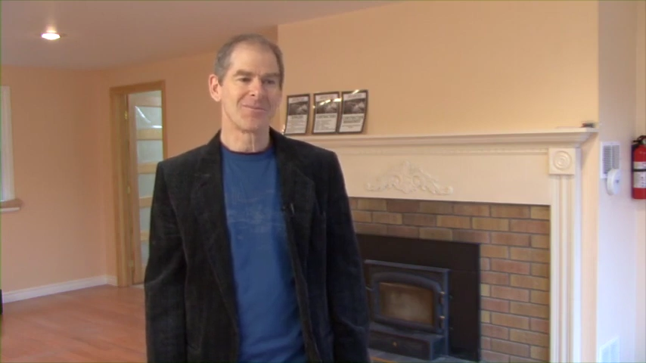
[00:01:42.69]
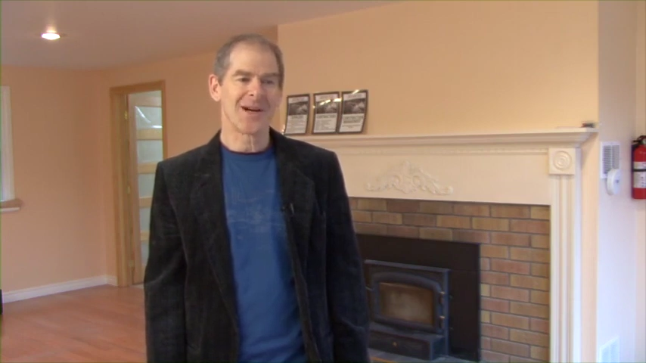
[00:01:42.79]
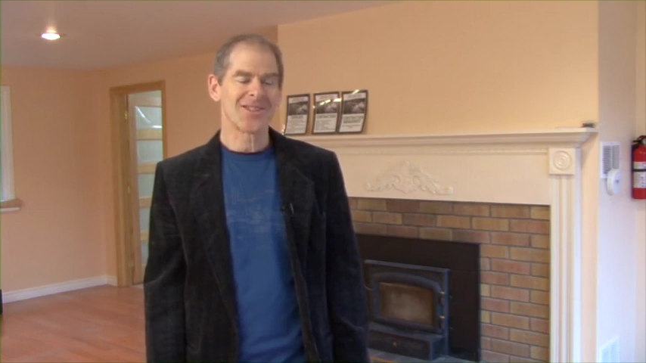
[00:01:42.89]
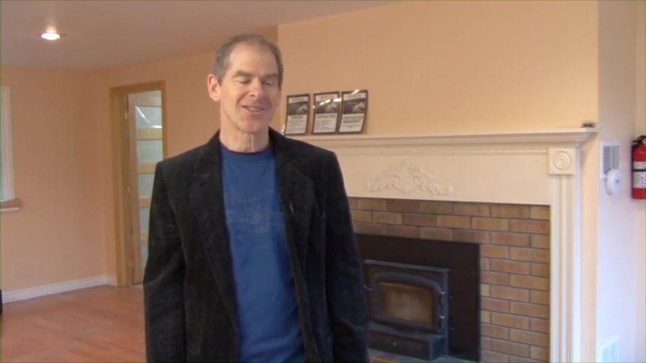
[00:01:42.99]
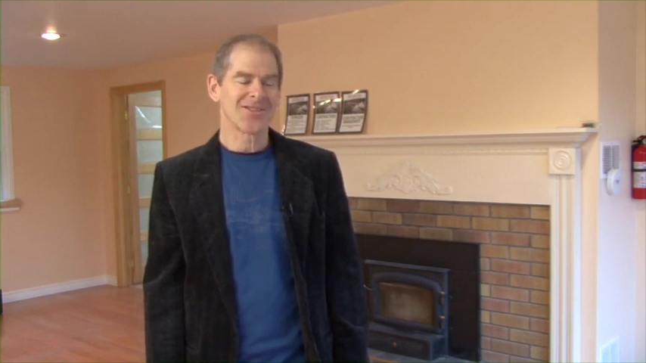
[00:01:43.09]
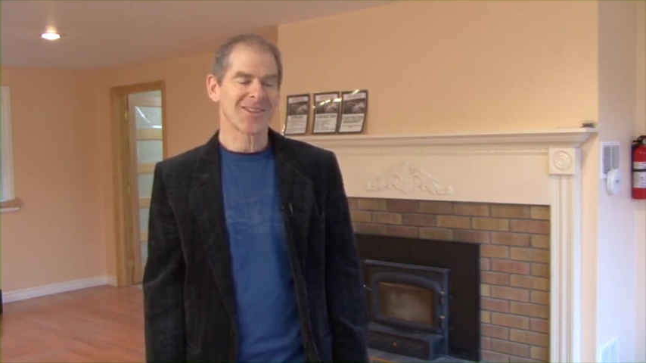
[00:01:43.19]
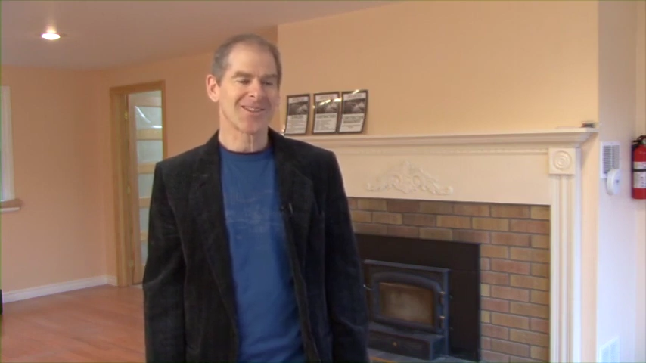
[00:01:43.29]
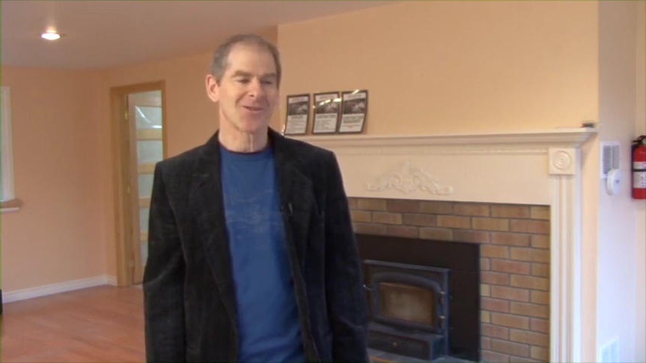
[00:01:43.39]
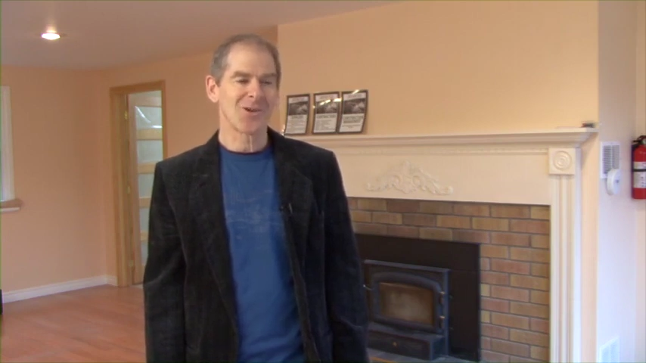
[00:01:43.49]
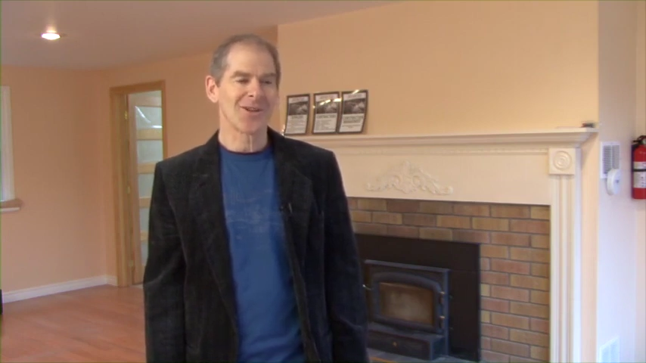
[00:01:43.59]
bunch of
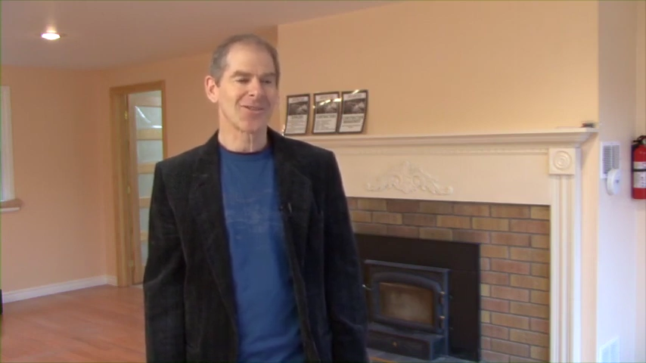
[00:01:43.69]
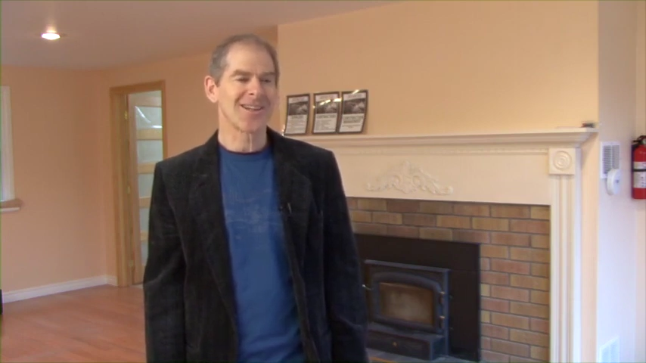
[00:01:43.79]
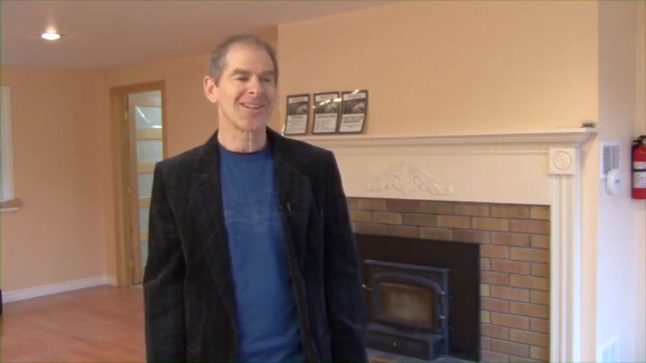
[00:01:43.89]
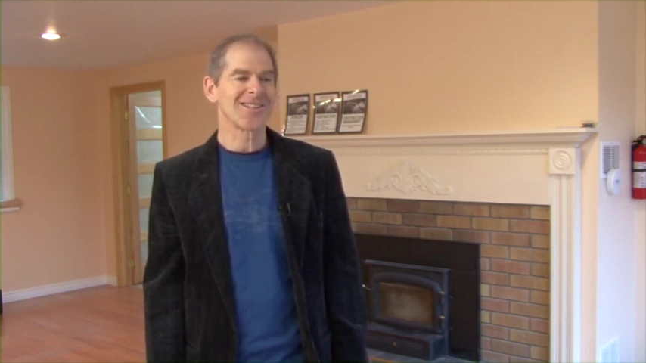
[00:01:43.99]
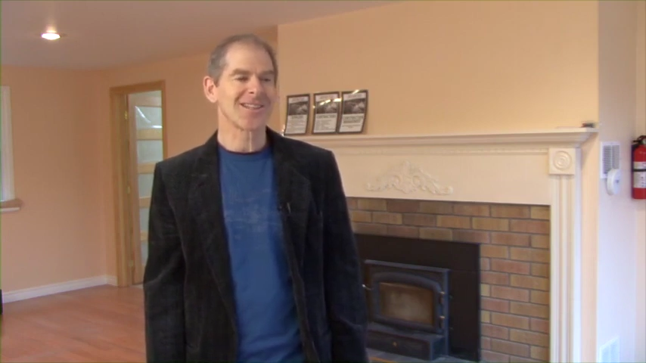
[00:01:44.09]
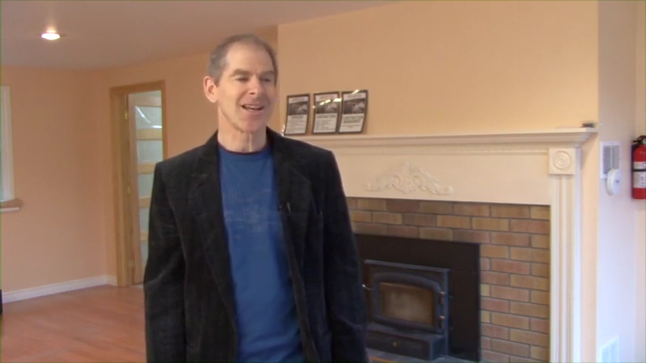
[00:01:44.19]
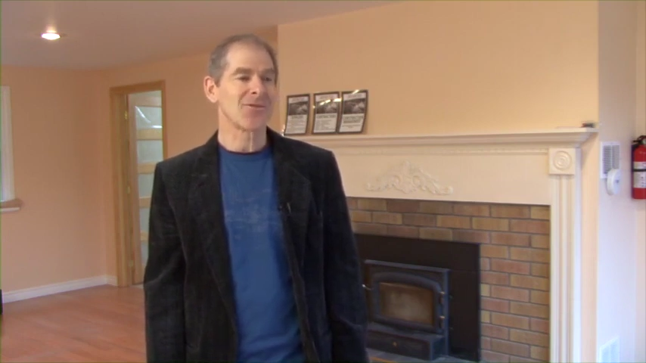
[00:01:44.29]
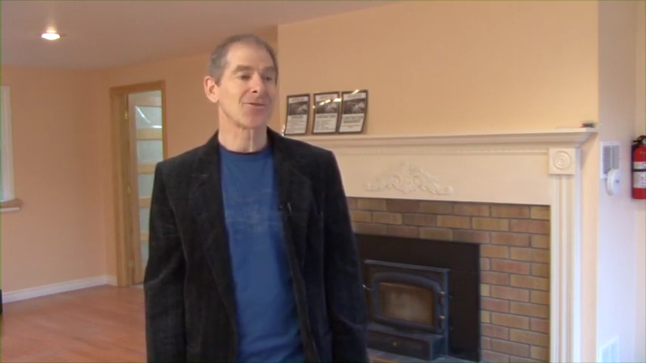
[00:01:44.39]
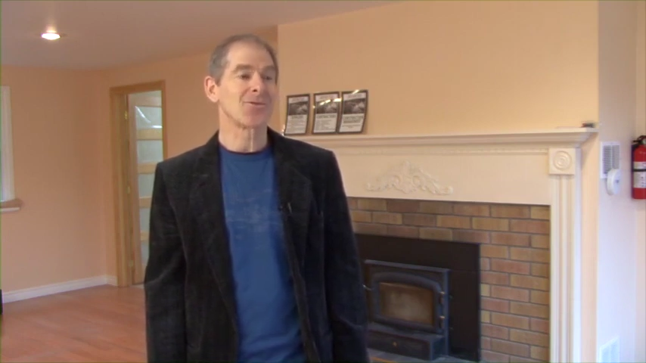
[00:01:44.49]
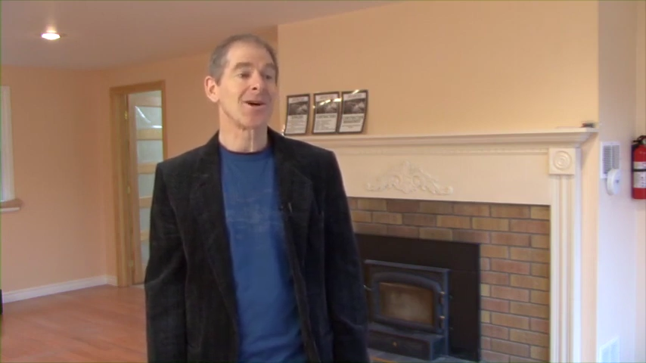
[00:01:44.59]
Guelph kids
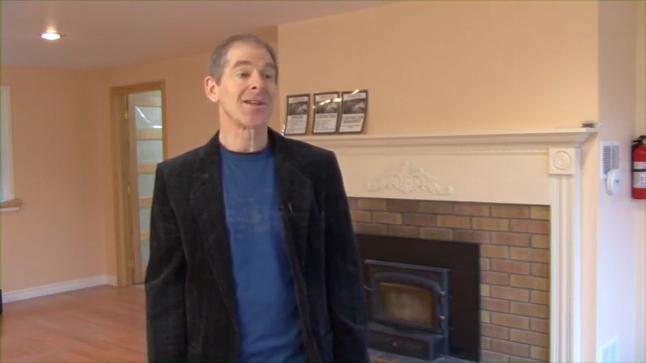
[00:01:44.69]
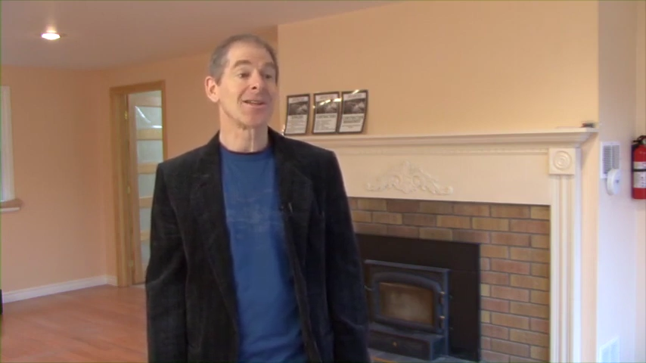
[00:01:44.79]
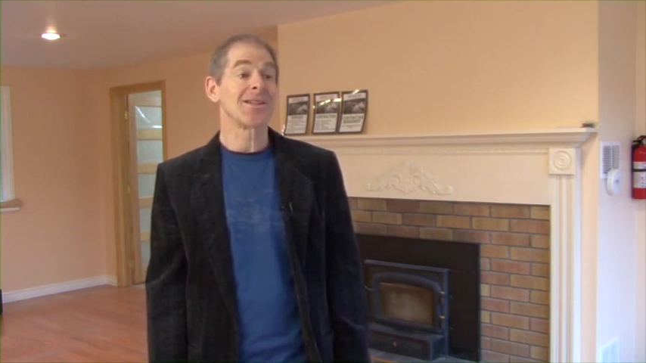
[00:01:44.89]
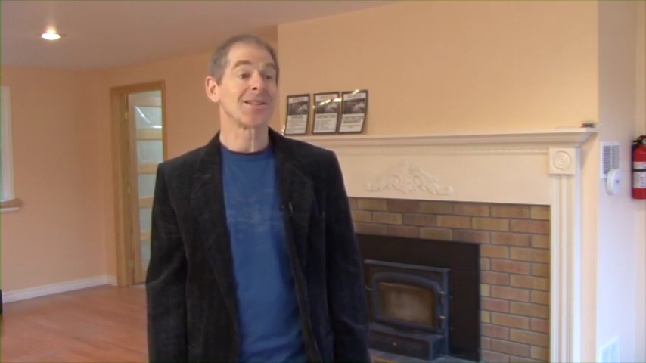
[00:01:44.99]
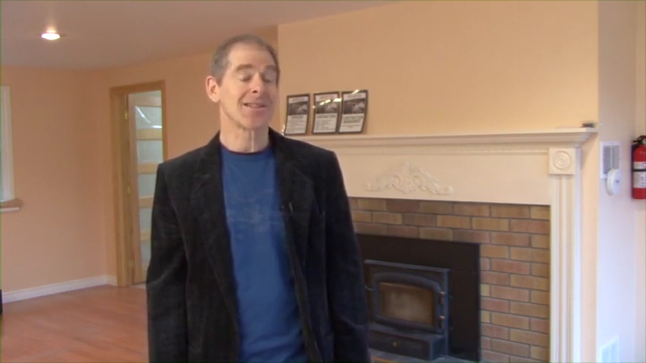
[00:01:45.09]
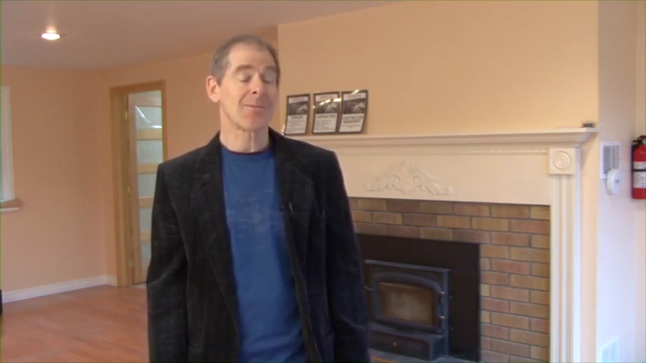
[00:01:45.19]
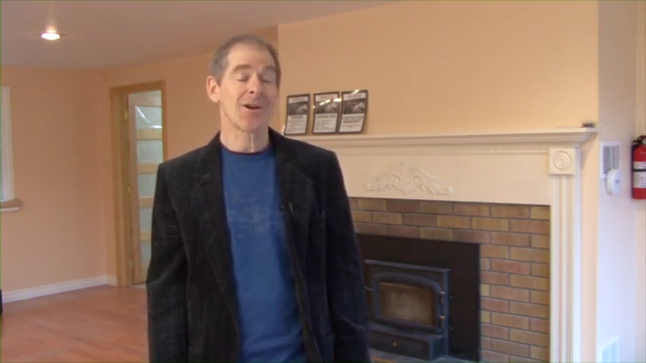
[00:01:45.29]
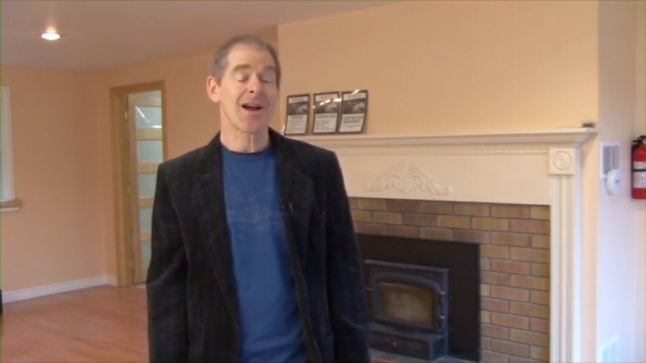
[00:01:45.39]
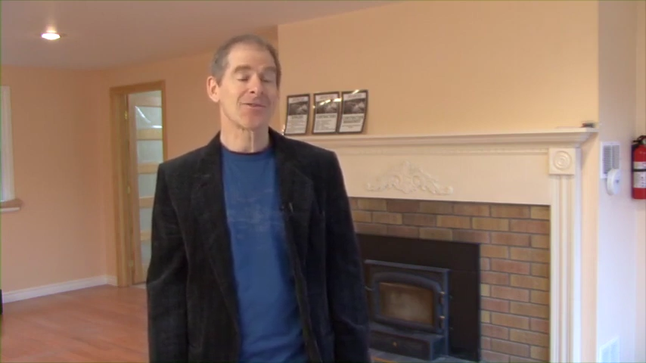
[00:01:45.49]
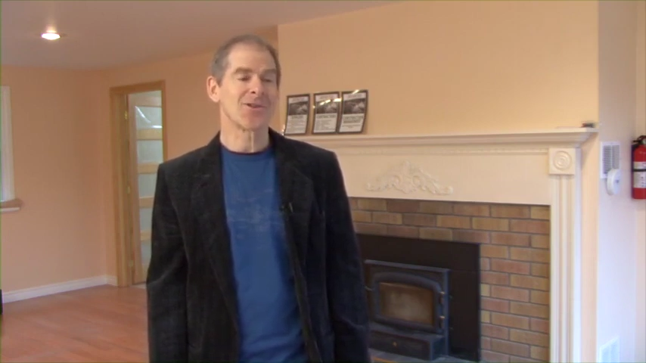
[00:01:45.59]
left one summer
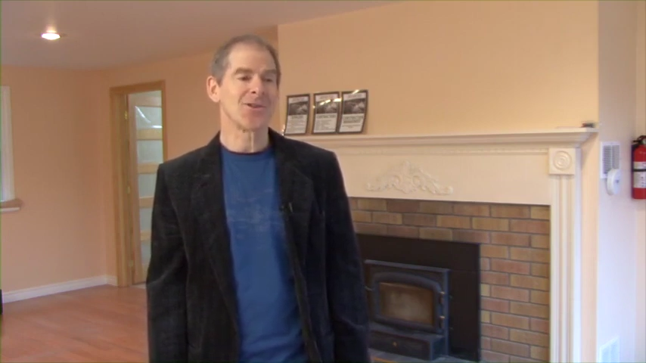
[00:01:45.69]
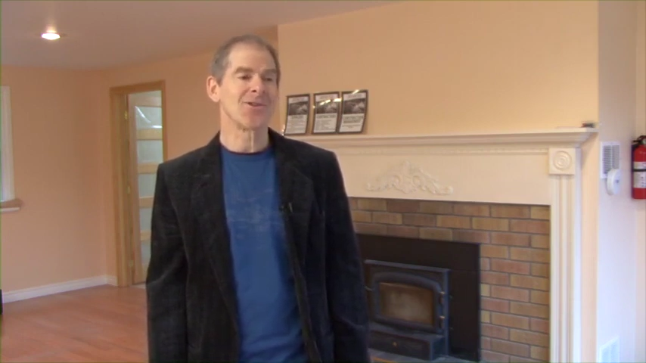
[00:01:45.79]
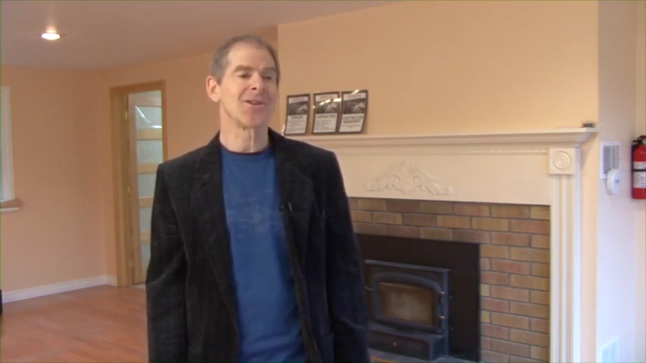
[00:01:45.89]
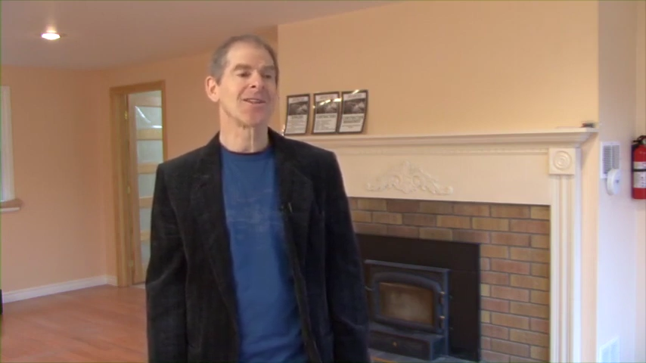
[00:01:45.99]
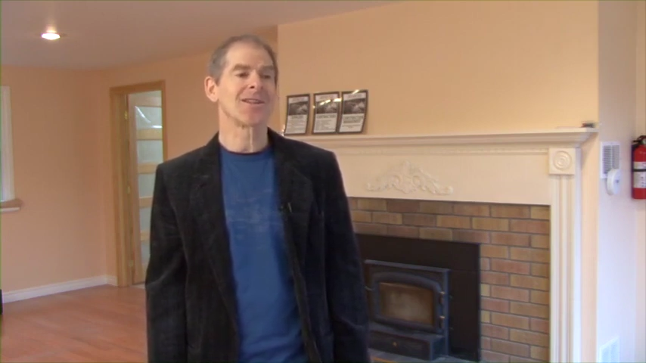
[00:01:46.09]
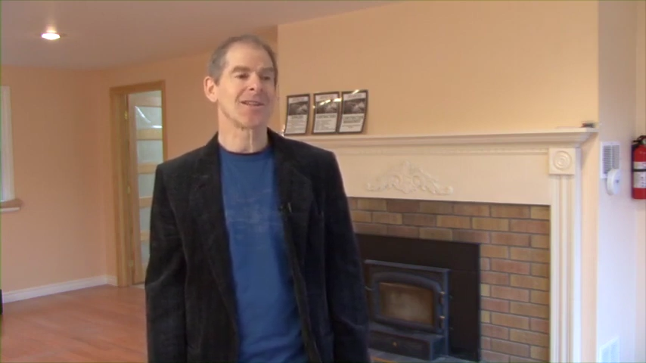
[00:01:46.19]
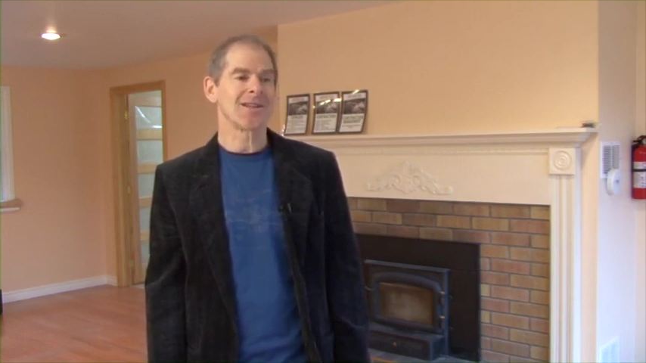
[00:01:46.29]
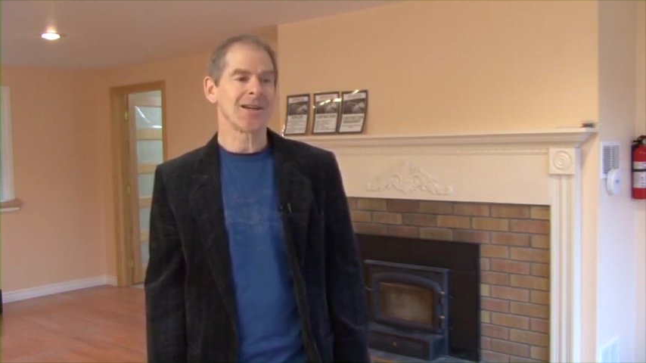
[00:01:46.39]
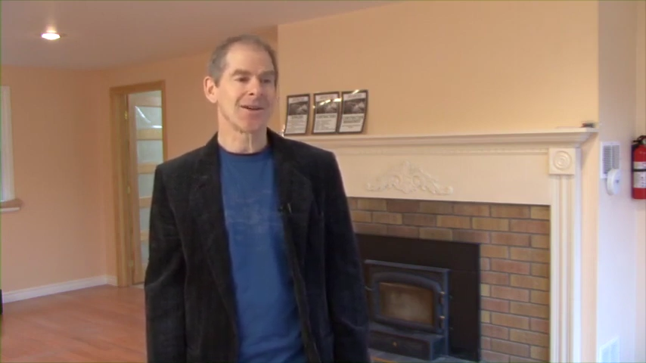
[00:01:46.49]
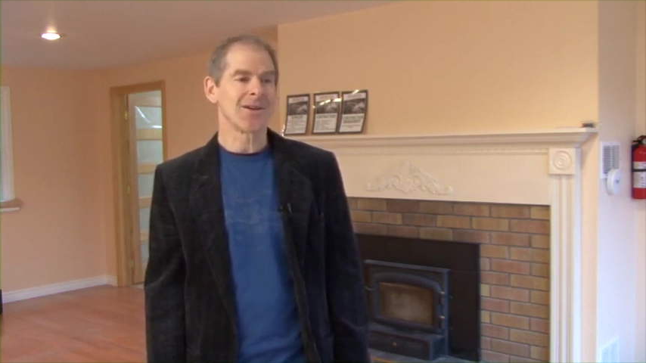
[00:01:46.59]
afternoon, the